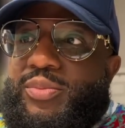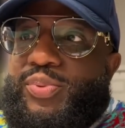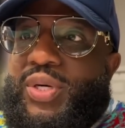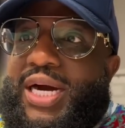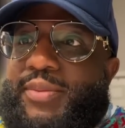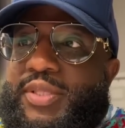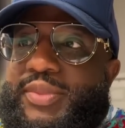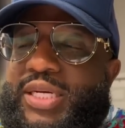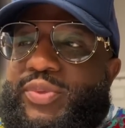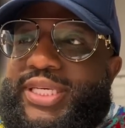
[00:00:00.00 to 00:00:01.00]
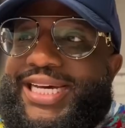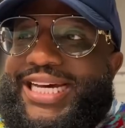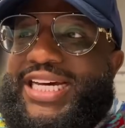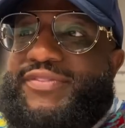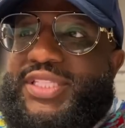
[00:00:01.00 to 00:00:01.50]
problem that we
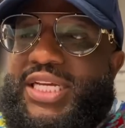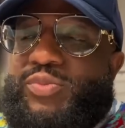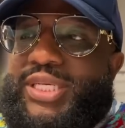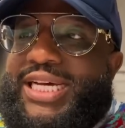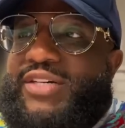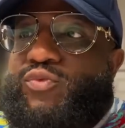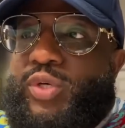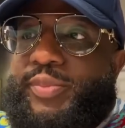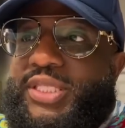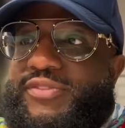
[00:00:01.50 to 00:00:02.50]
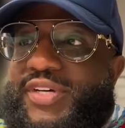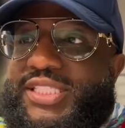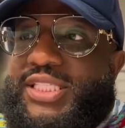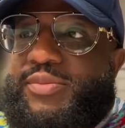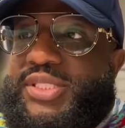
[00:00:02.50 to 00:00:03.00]
have and that we have women
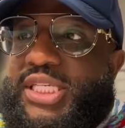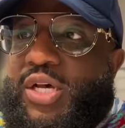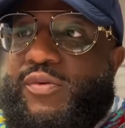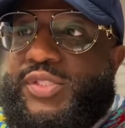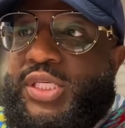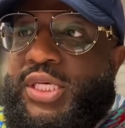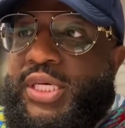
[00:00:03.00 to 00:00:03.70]
divesting themselves